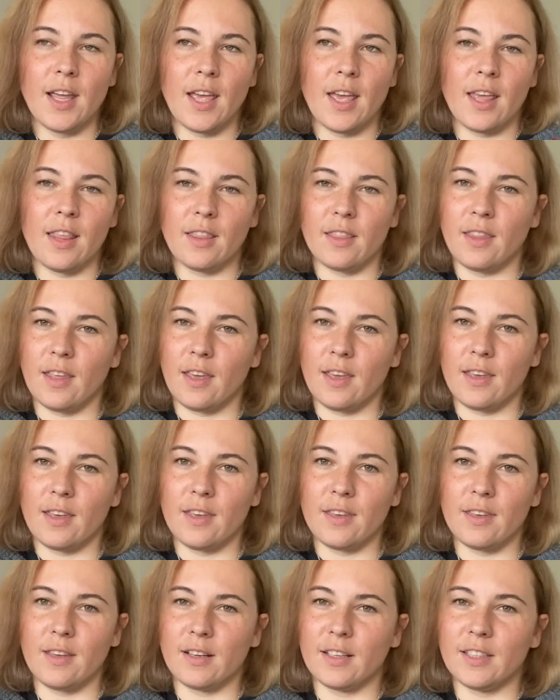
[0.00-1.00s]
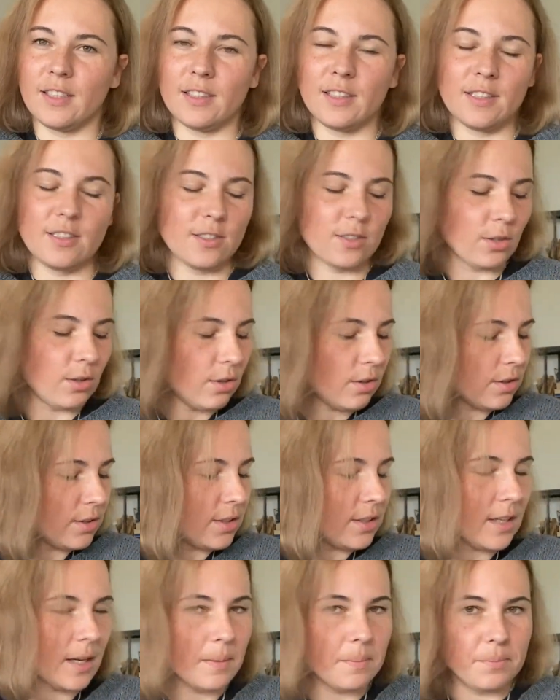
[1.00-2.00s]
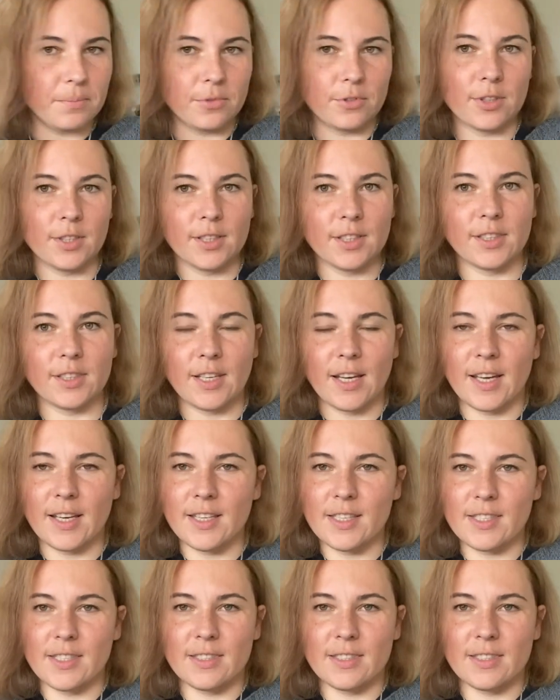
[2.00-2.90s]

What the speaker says: and the yarn is holding up really nice.